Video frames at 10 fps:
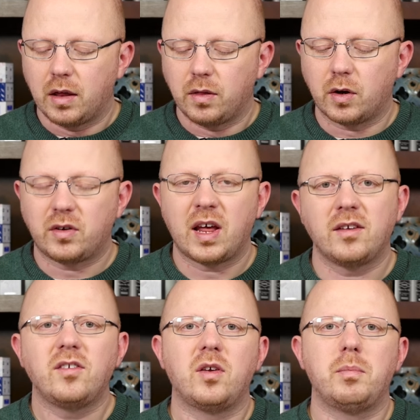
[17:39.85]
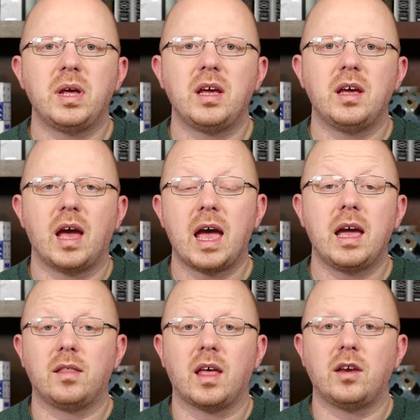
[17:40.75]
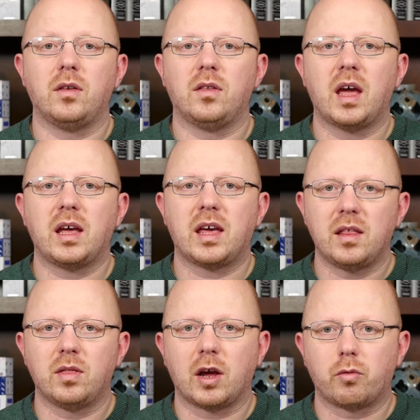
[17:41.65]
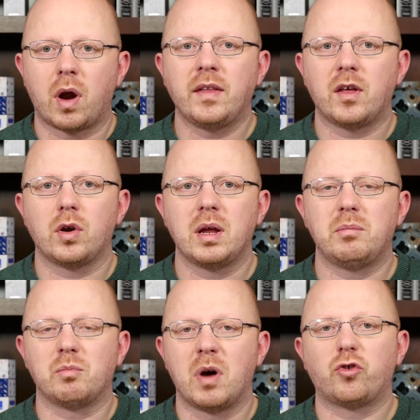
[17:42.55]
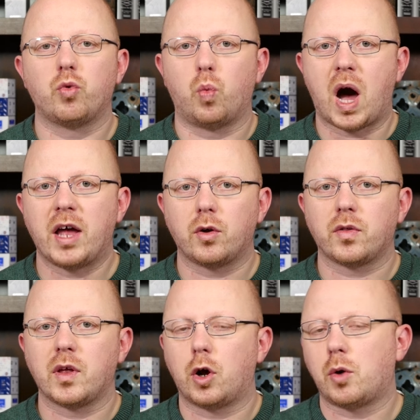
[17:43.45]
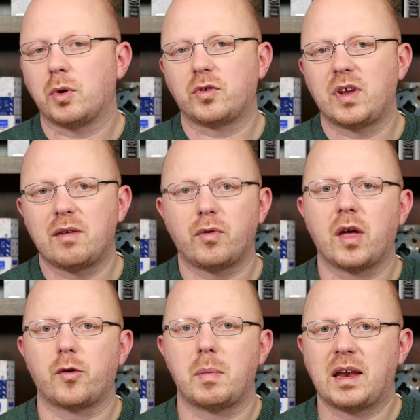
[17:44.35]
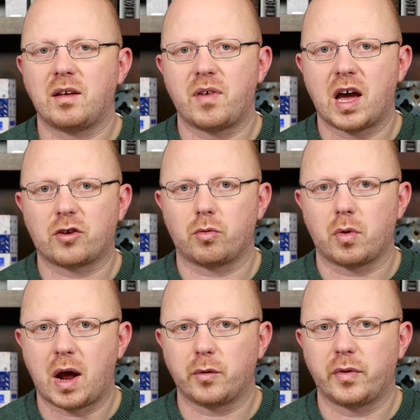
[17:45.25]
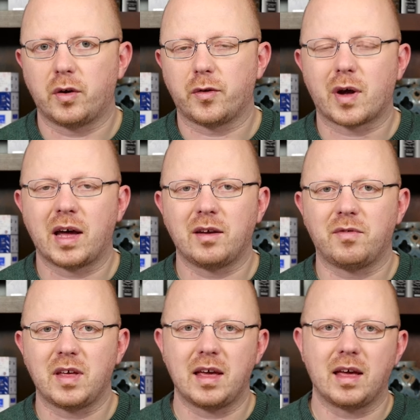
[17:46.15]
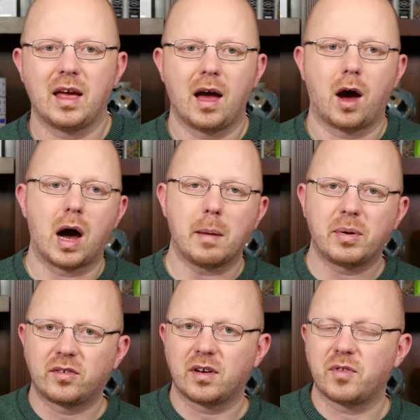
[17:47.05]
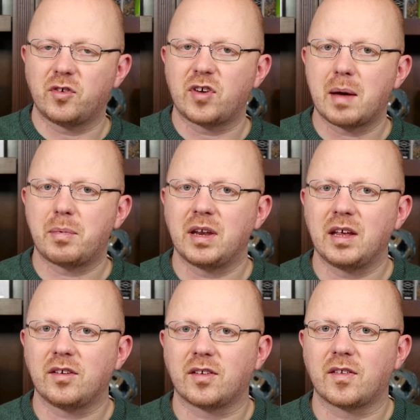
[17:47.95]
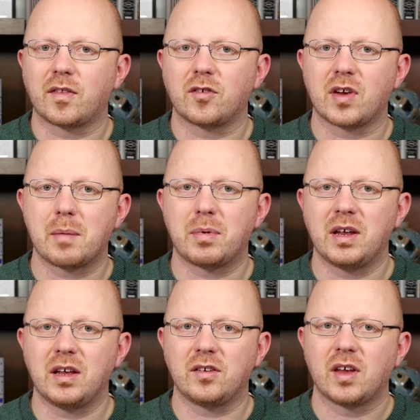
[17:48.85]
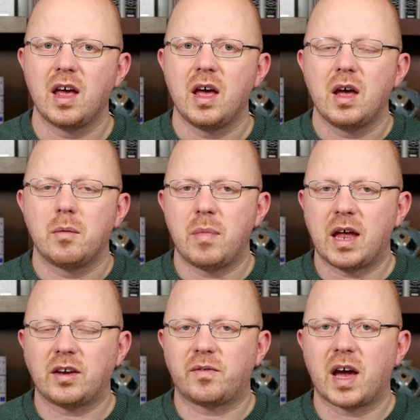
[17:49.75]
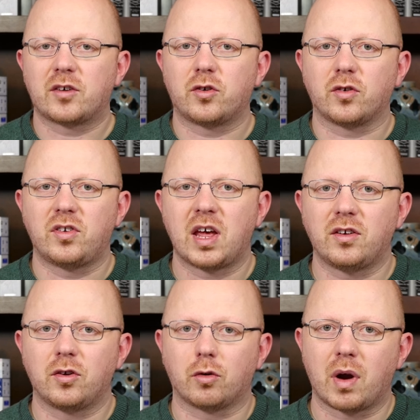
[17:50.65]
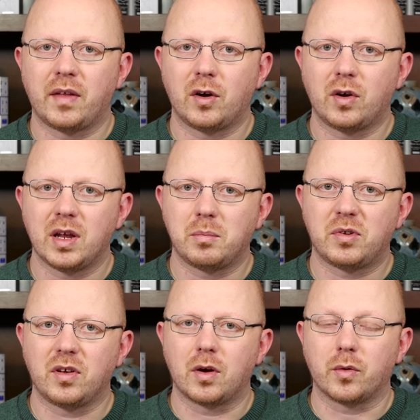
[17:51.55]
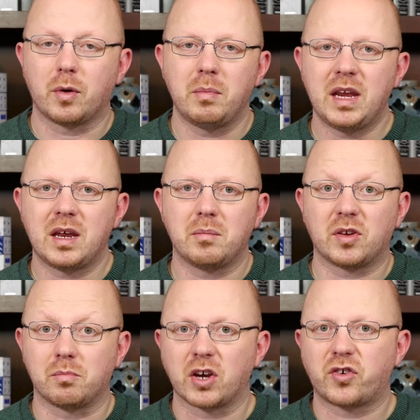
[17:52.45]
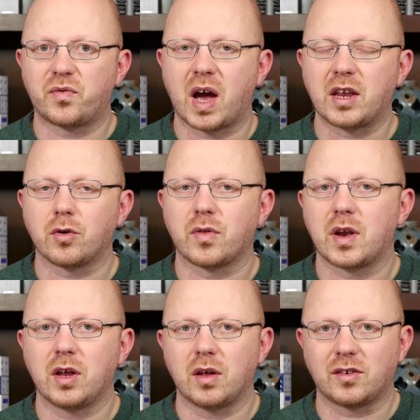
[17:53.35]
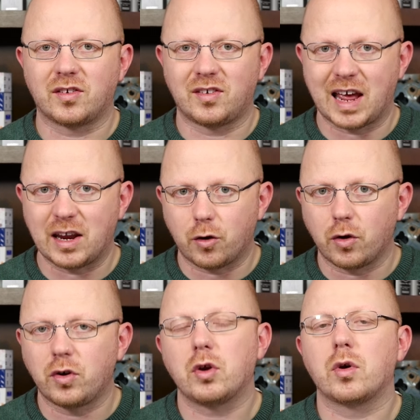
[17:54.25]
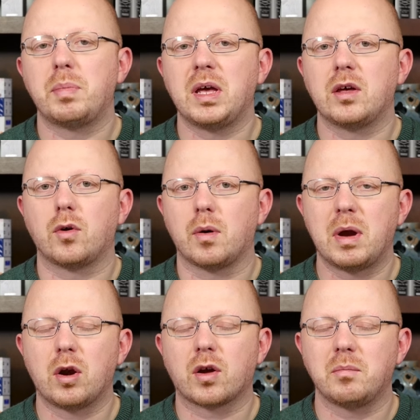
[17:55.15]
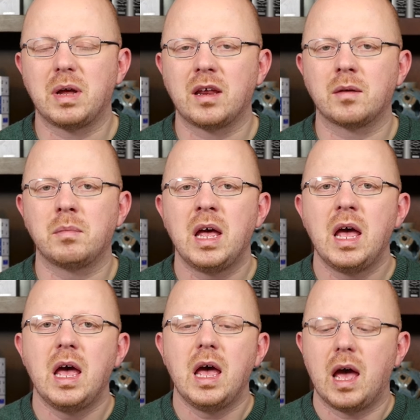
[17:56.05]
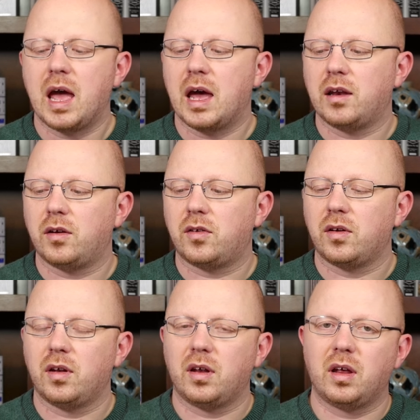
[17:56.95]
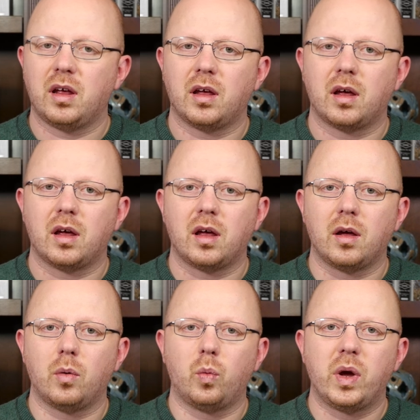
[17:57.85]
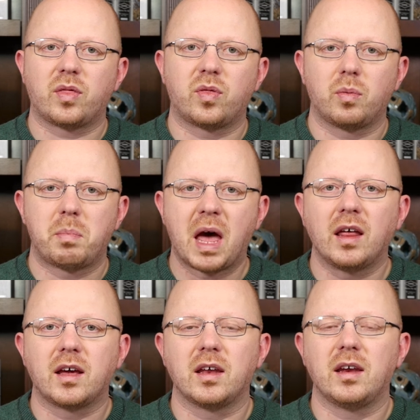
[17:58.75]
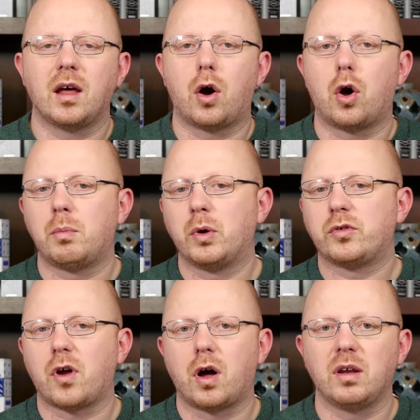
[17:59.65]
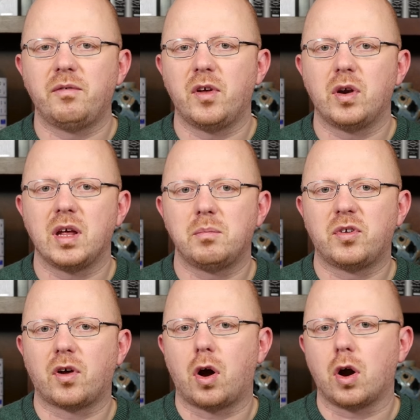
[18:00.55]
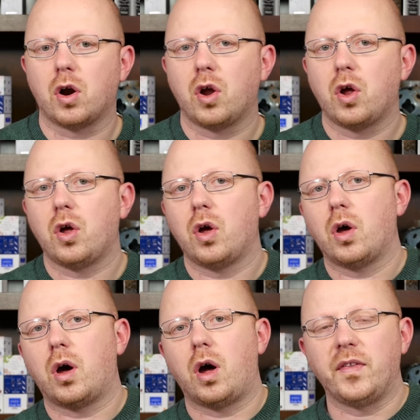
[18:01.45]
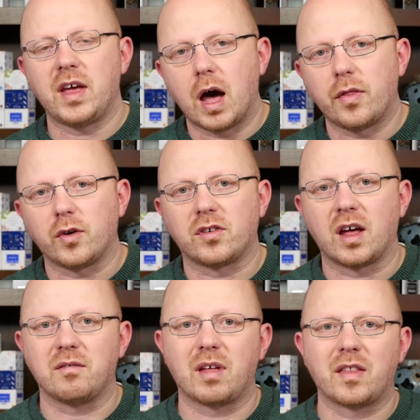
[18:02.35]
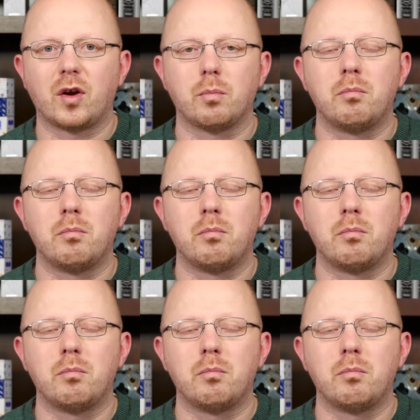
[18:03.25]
there tends to be a they they they grind their nibs much wider than almost every other manufacturer out there. They're kind of the opposite of the Japanese in that the Japanese manufacturers tend to grind their nibs. You know, their medium is much finer than a, a standard European or American medium. And with Pelikan, almost all of their nibs are on the other side of that. They're